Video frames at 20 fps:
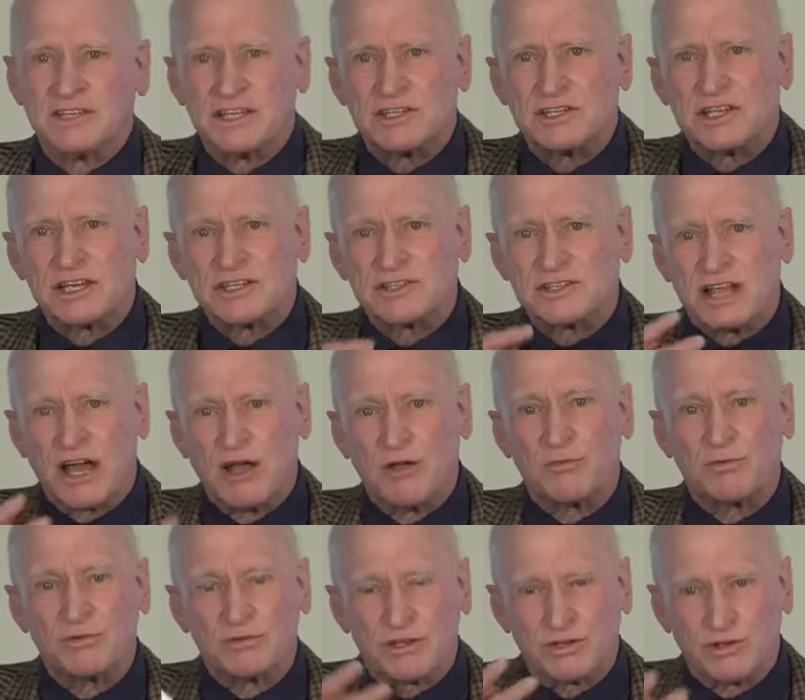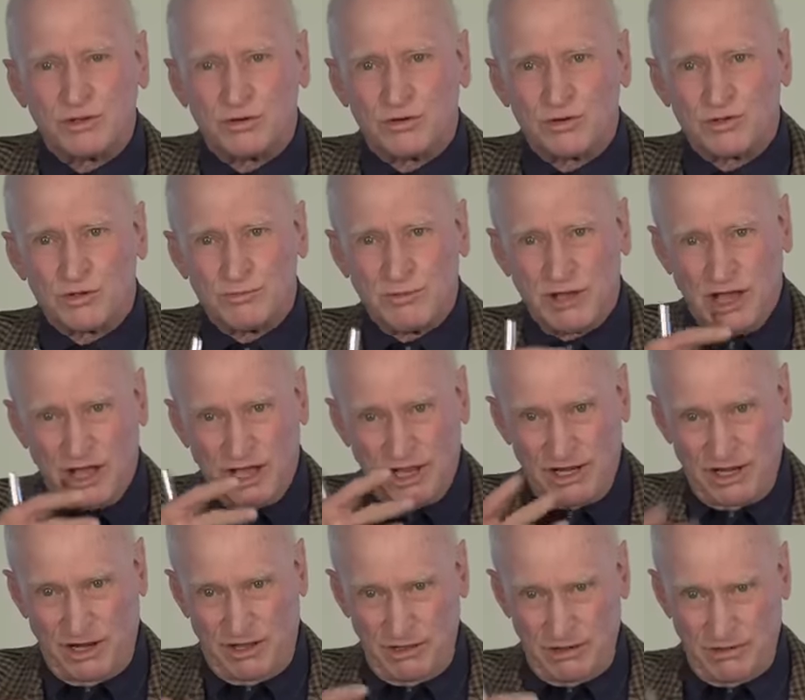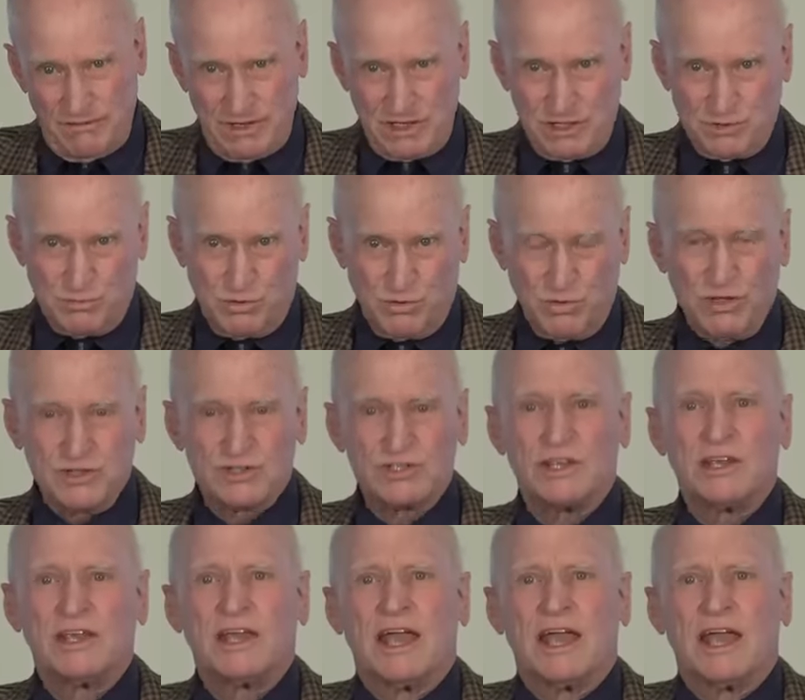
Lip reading: It just opened the door to me. I got another of his books,